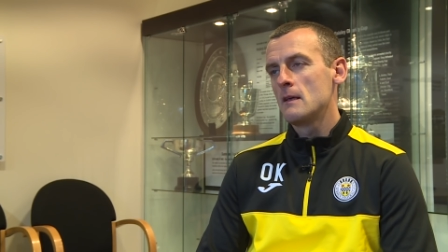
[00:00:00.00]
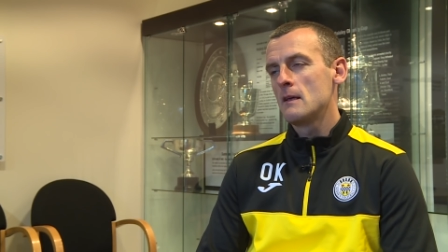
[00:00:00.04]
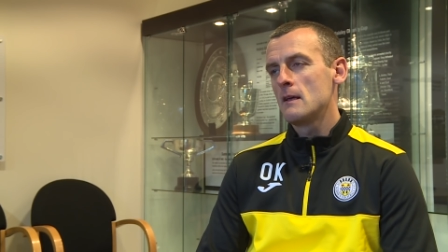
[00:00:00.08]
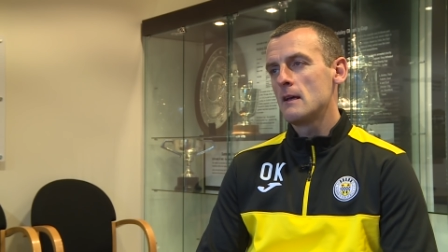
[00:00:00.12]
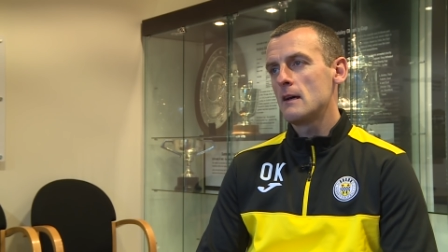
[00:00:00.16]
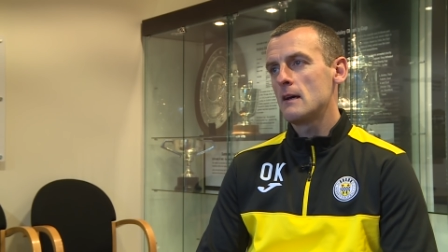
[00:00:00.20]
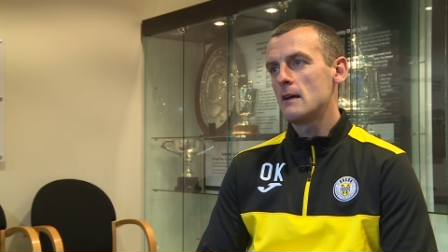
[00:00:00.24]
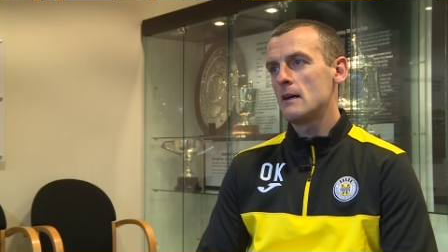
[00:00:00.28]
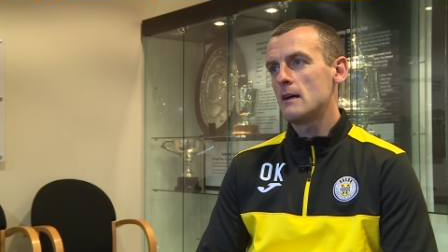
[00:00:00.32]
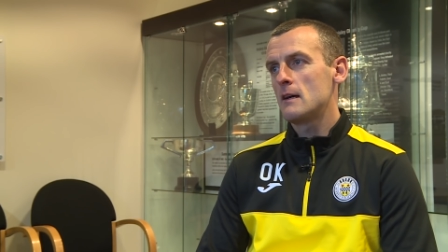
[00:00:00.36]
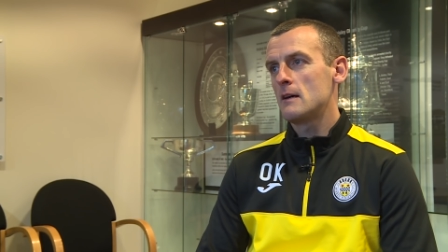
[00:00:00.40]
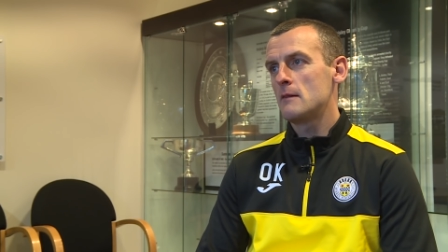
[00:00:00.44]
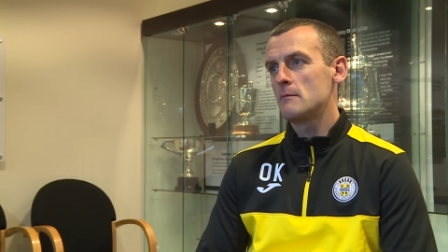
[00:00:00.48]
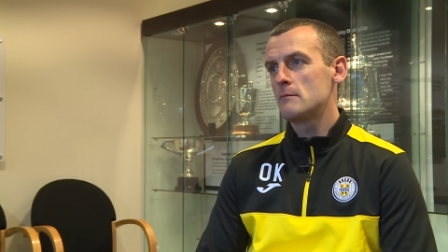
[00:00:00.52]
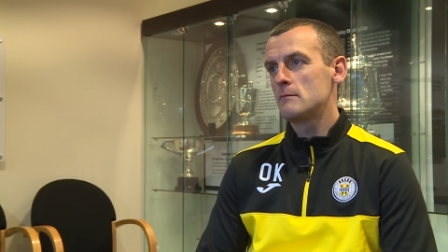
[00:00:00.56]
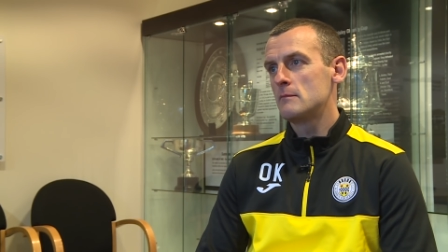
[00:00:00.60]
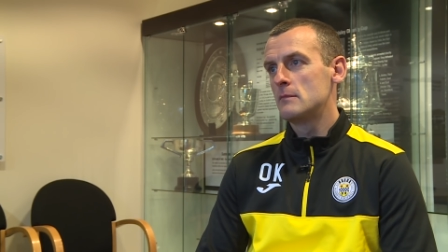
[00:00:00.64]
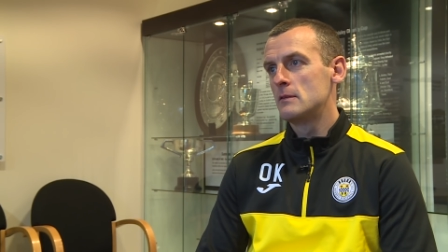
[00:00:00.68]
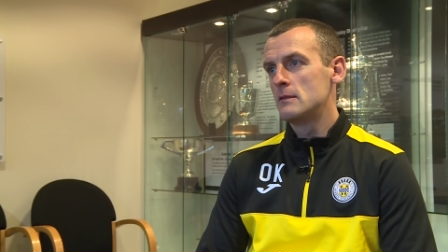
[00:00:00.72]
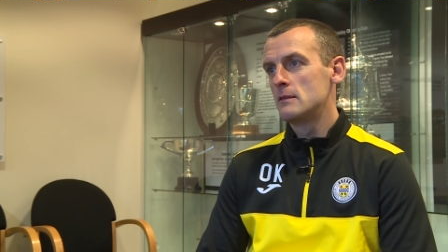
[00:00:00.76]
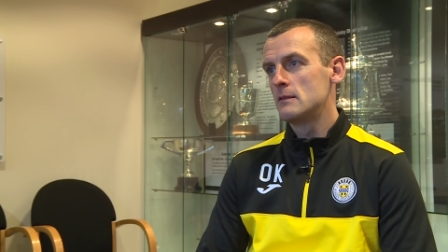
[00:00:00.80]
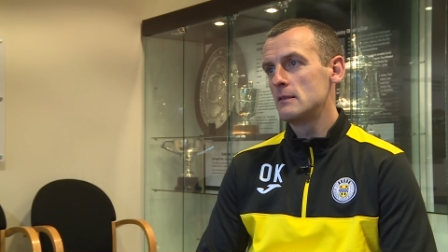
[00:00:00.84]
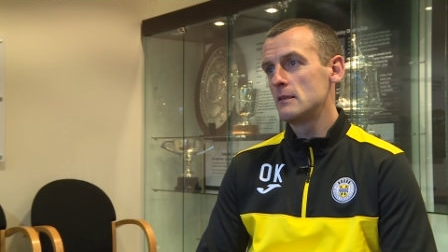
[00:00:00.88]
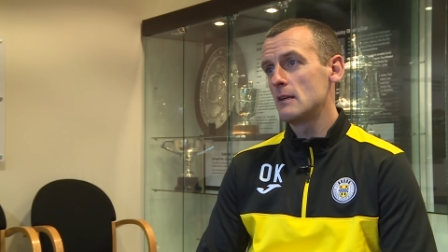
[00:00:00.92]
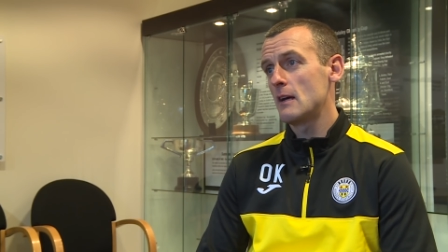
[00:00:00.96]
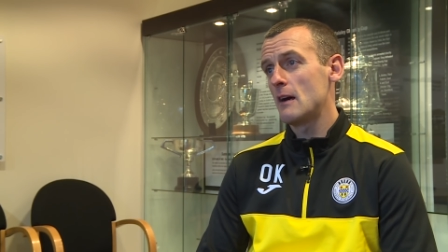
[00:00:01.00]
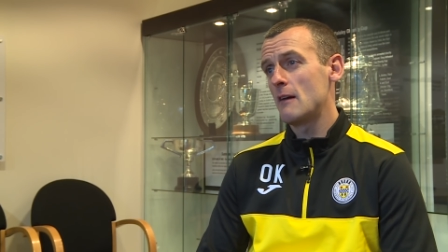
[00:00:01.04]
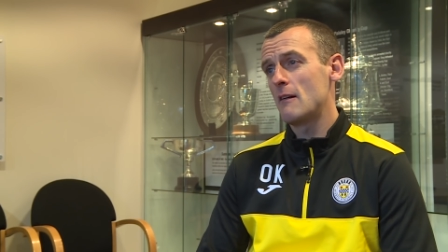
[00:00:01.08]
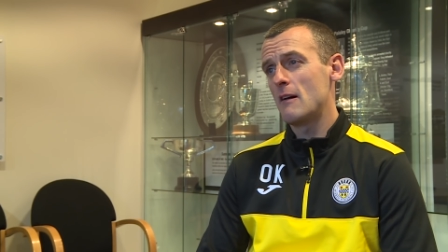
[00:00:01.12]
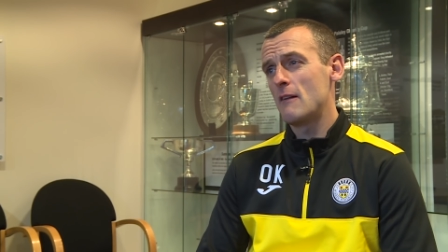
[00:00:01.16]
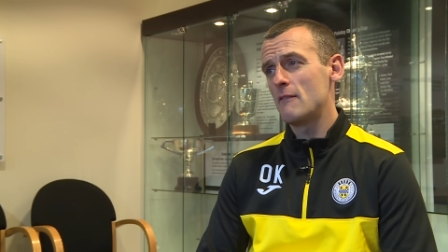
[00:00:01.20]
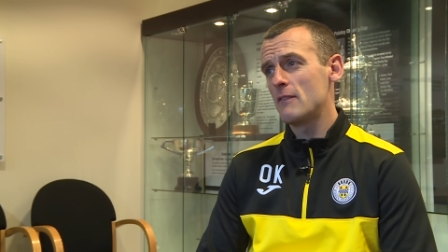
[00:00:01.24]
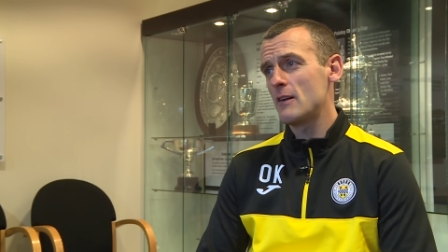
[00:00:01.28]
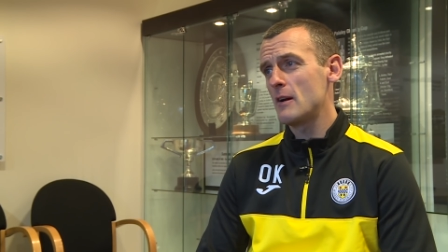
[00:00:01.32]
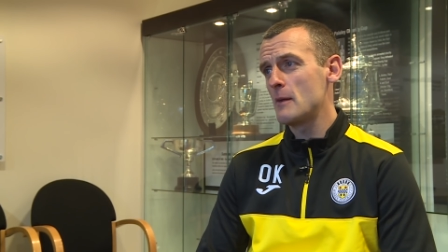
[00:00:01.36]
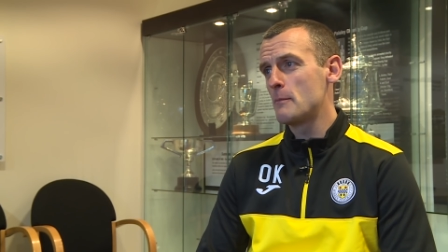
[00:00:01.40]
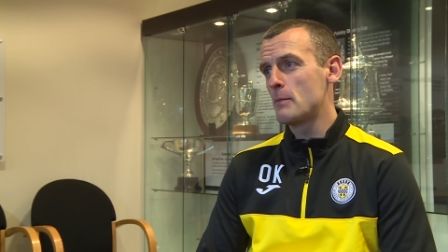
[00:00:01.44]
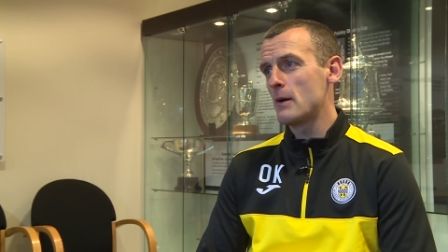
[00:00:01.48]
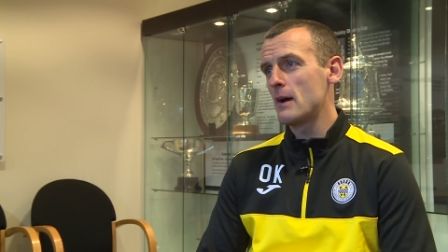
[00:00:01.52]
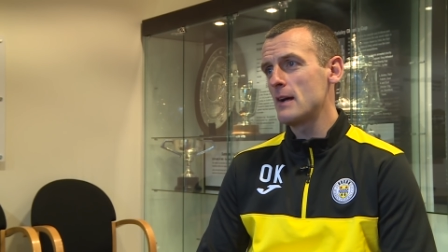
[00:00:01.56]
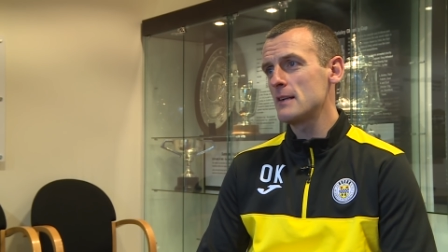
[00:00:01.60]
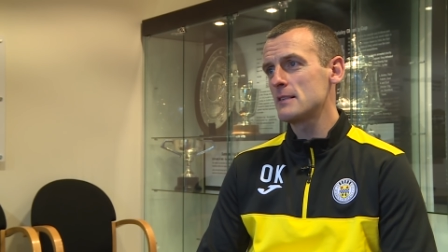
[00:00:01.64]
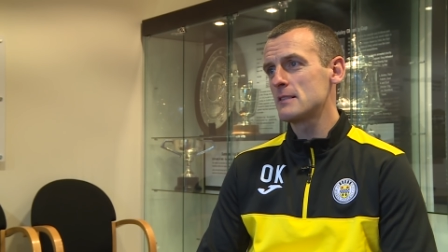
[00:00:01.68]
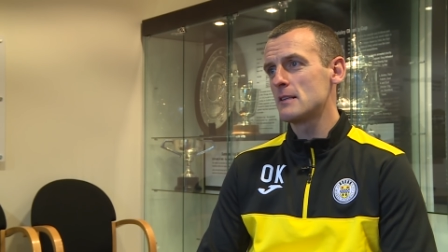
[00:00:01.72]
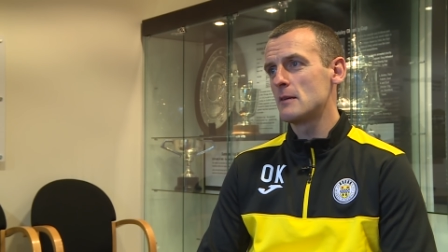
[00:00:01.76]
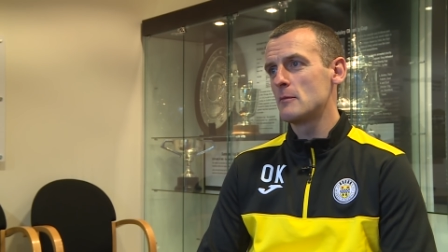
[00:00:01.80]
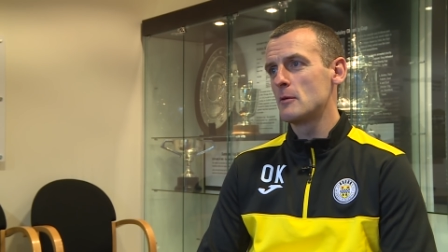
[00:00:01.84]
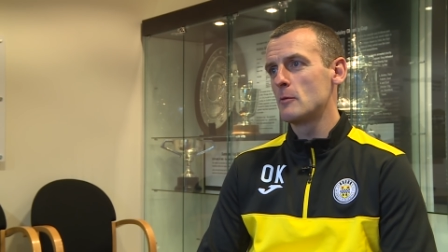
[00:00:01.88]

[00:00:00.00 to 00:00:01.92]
Yeah, I'm very passionate.